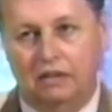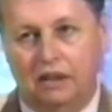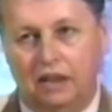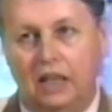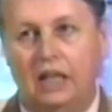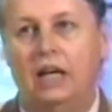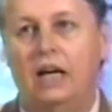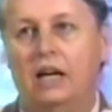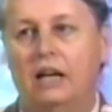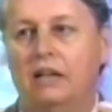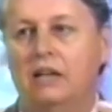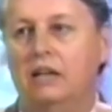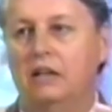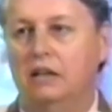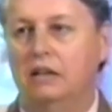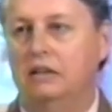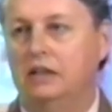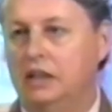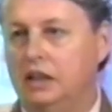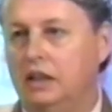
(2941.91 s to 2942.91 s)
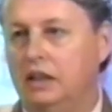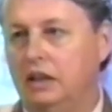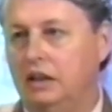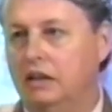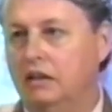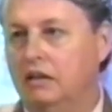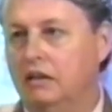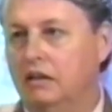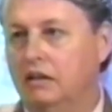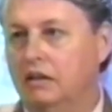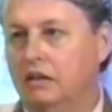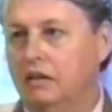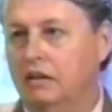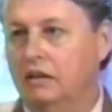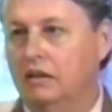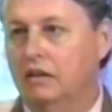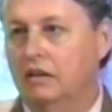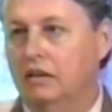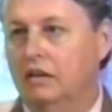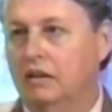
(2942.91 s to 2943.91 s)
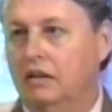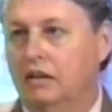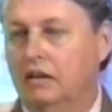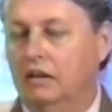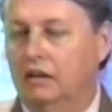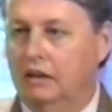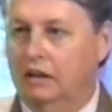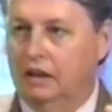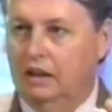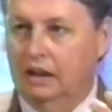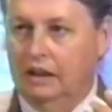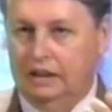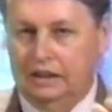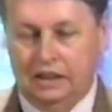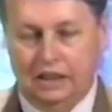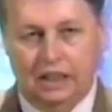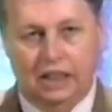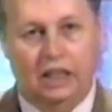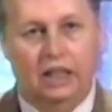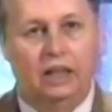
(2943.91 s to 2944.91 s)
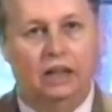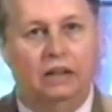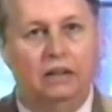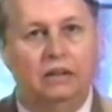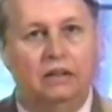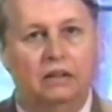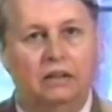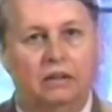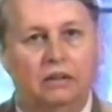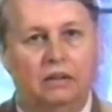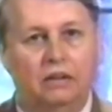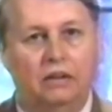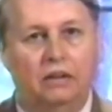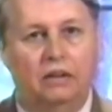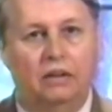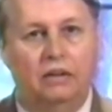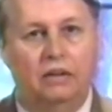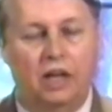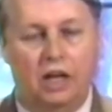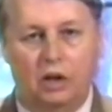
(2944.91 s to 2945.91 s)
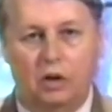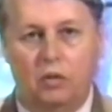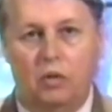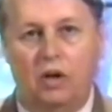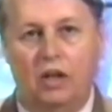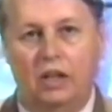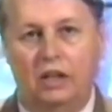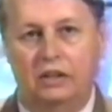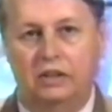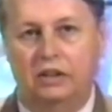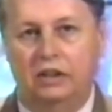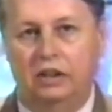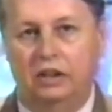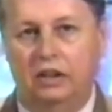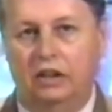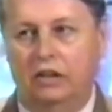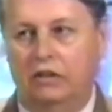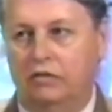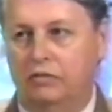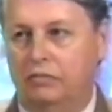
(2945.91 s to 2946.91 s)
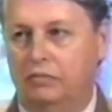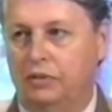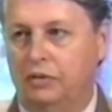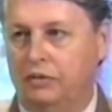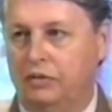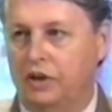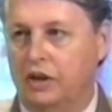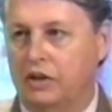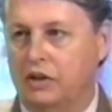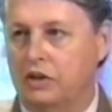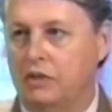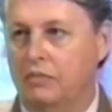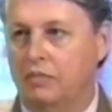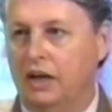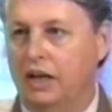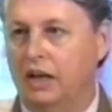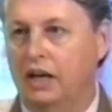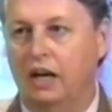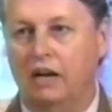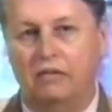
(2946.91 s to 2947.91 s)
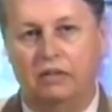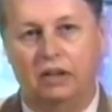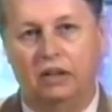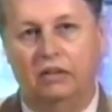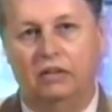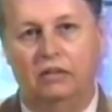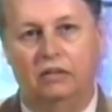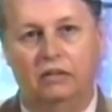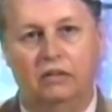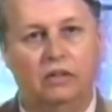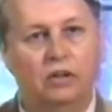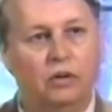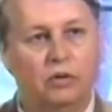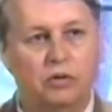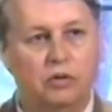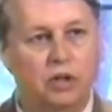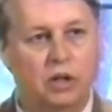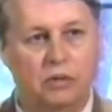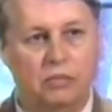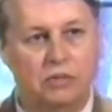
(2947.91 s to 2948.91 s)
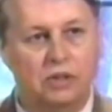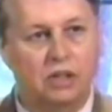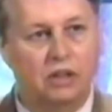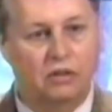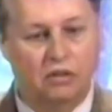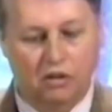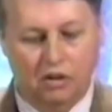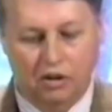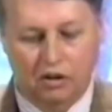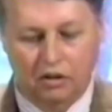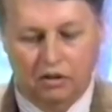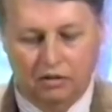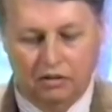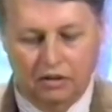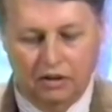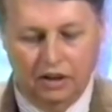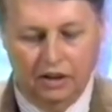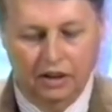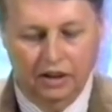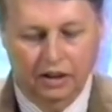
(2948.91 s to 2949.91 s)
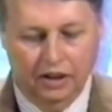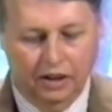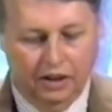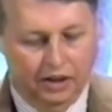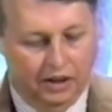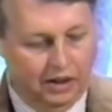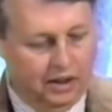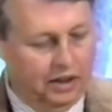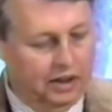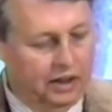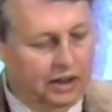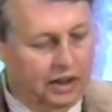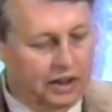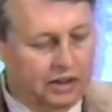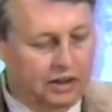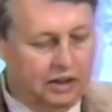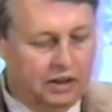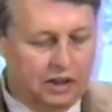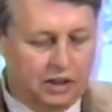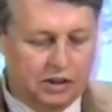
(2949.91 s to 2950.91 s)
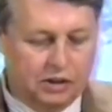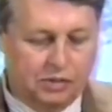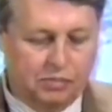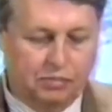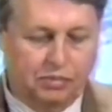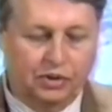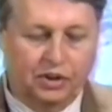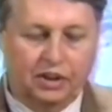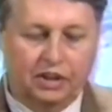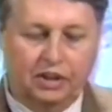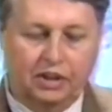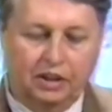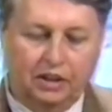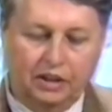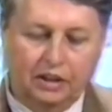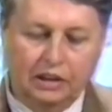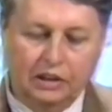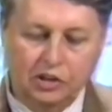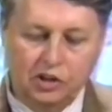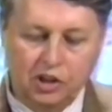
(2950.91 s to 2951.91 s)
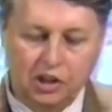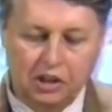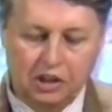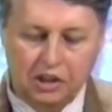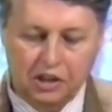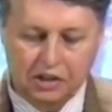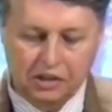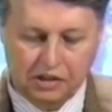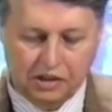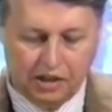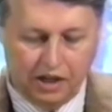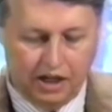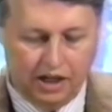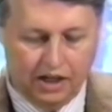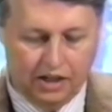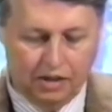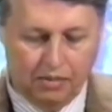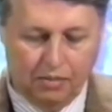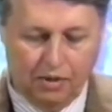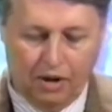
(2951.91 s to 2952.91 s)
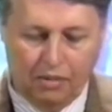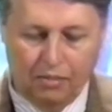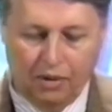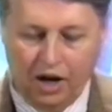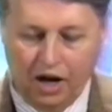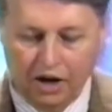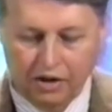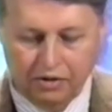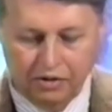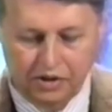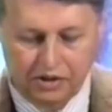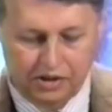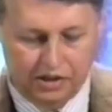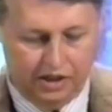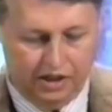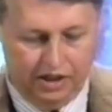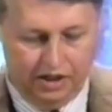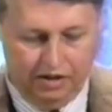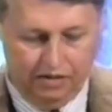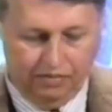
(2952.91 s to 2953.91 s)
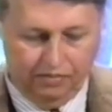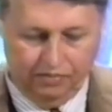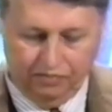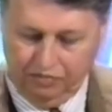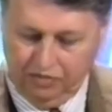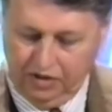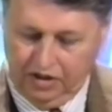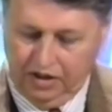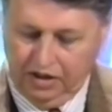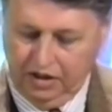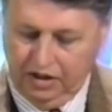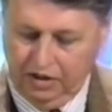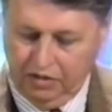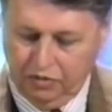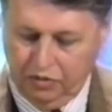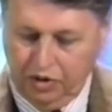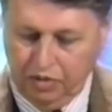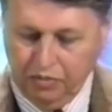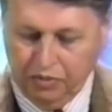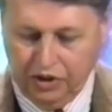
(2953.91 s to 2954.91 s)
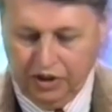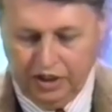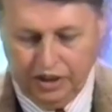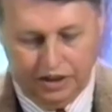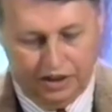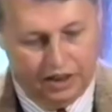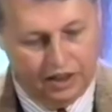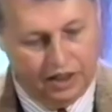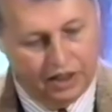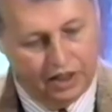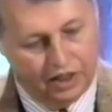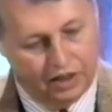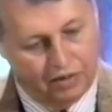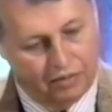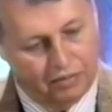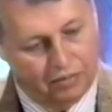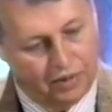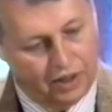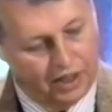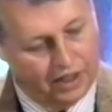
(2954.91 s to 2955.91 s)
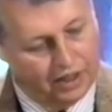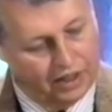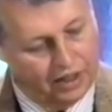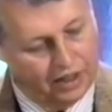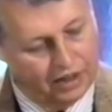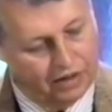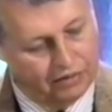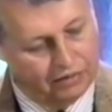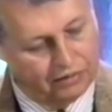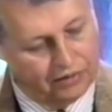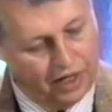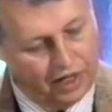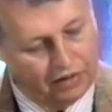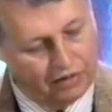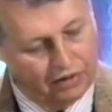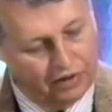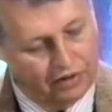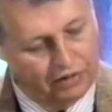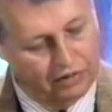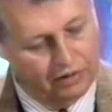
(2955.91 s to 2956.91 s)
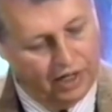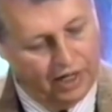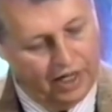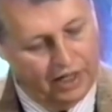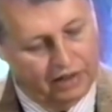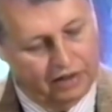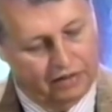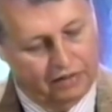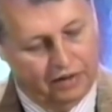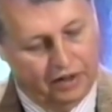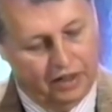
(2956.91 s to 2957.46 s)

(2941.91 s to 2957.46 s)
he had indeed attained that quality of perfection by having no dreams at all. In his book, Genius and the Mobocracy, reprinted here by uh, Frank Lloyd Wright,